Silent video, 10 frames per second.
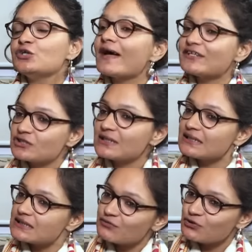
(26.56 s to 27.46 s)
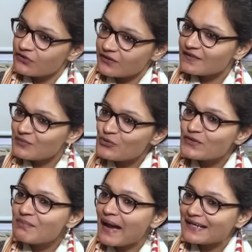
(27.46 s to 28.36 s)
You've actually interviewed Narendra
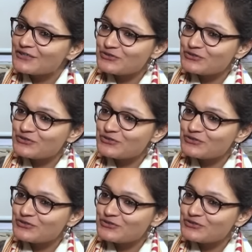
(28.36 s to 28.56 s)
Modi back in